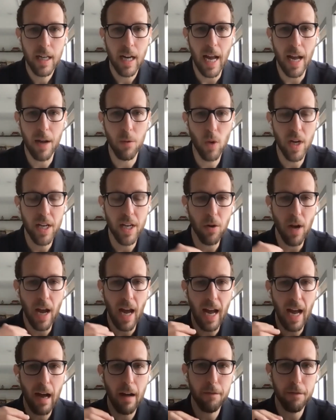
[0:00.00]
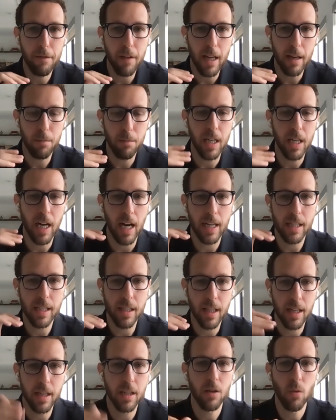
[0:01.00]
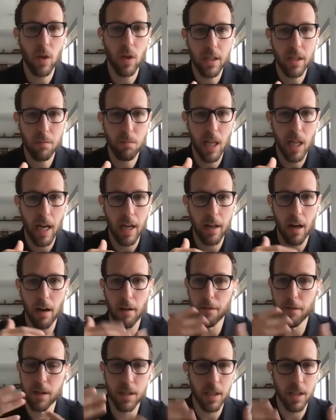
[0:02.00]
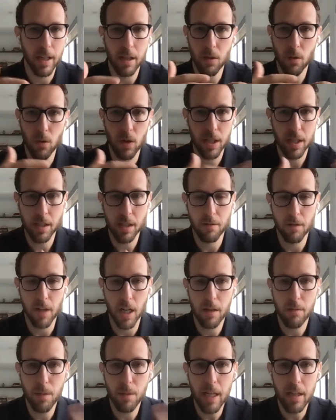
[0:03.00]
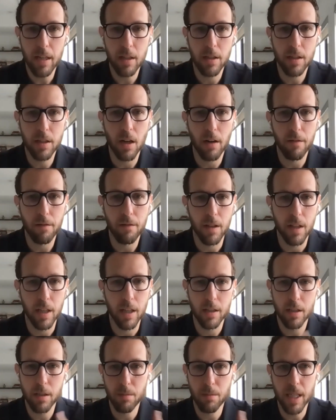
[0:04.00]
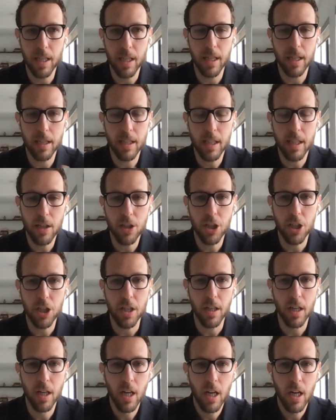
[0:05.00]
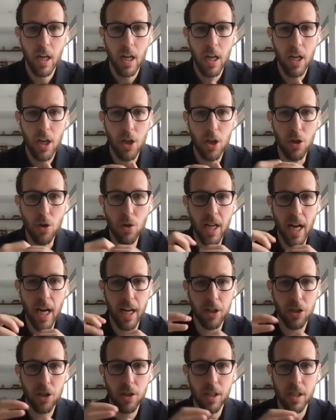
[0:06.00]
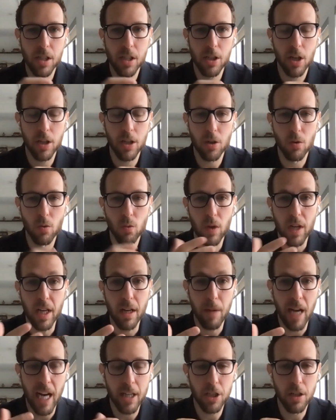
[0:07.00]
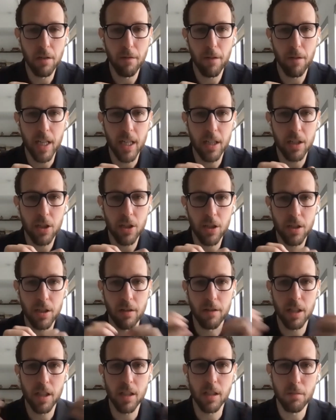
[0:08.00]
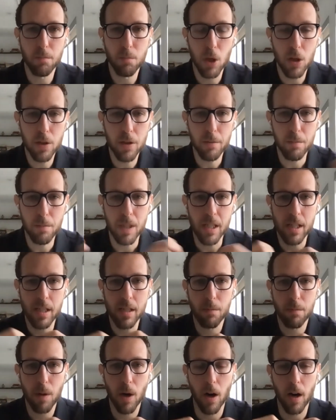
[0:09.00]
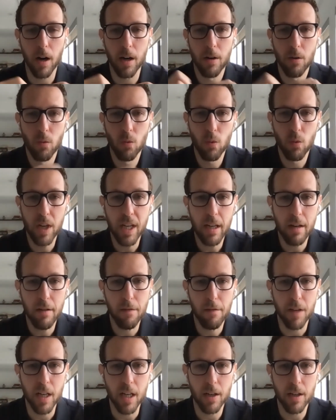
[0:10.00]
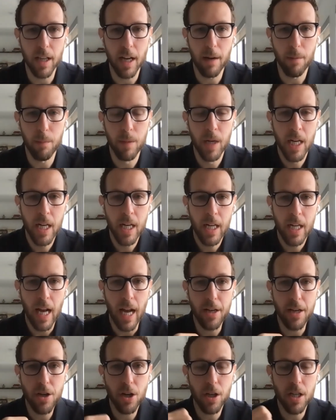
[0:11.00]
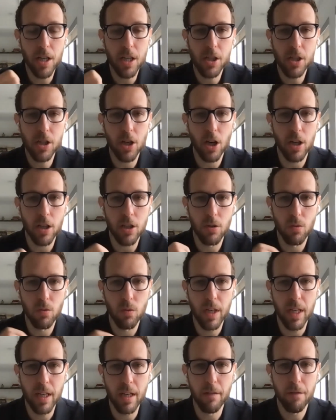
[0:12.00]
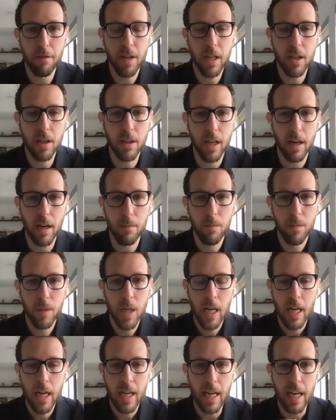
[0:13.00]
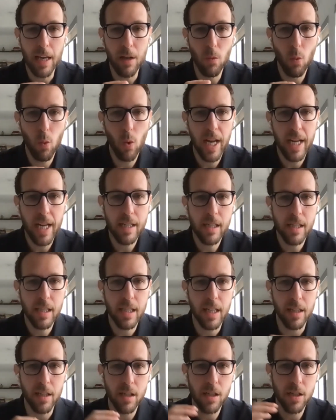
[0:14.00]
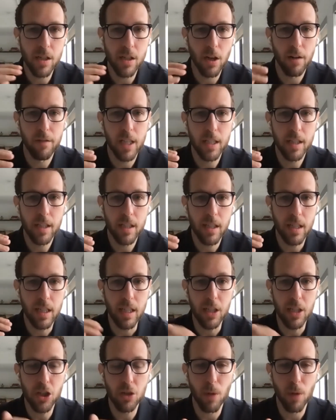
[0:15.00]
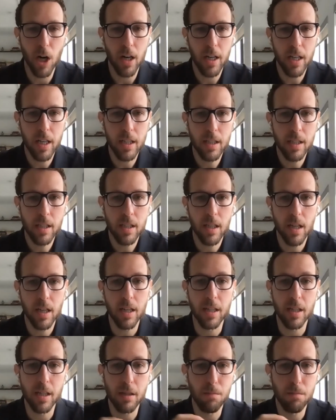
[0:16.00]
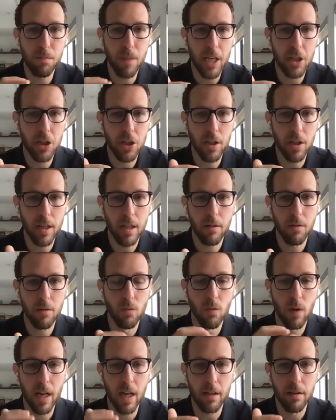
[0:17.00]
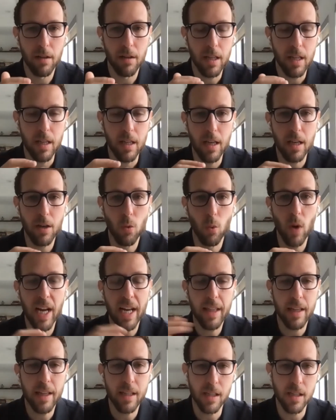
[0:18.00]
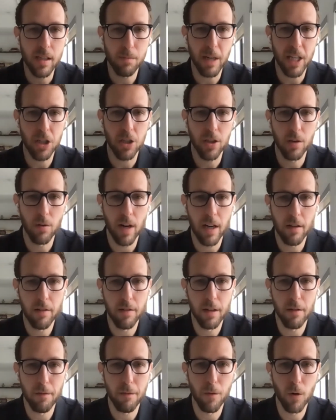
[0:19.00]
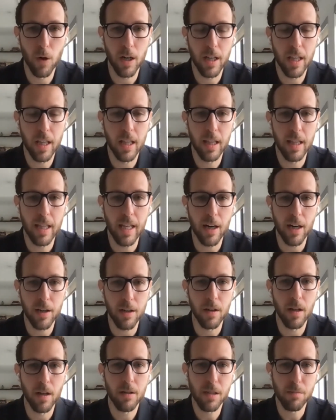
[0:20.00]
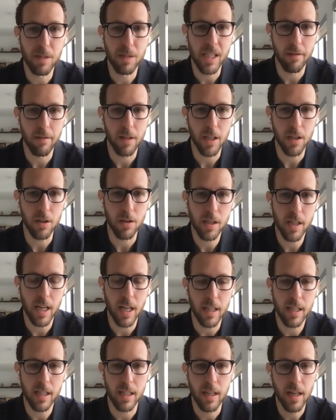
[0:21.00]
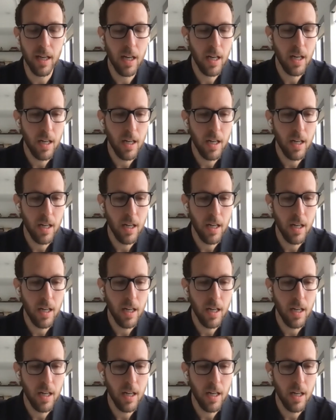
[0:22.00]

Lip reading: And when you have APIs like the ones Plaid offers, like the ones some of our competitors offer that are speaking at Tearsheet, you can actually start to reimagine financial services, pull the pieces apart, reconfigure them, and you're going to start to reconfigure them in ways that service niche markets, especially in a way that's especially relevant for their specific use case. And,